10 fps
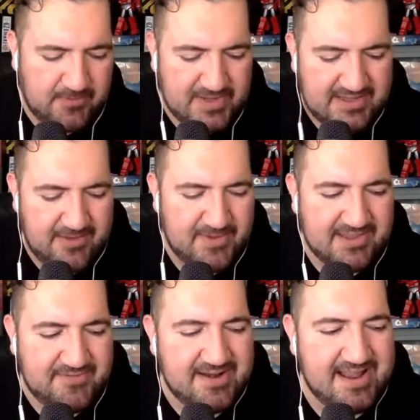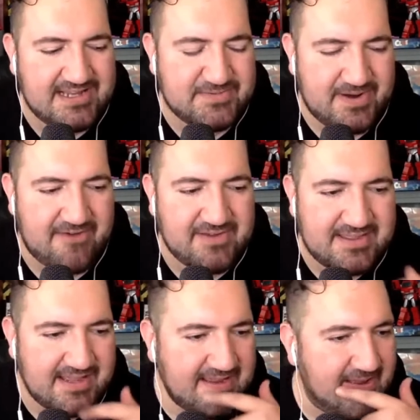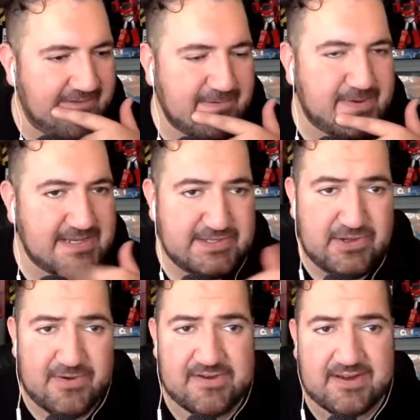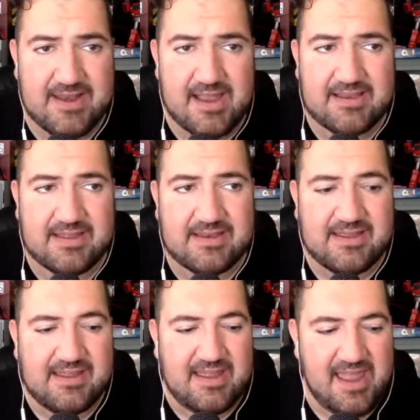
we live in an age where everybody's so interconnected,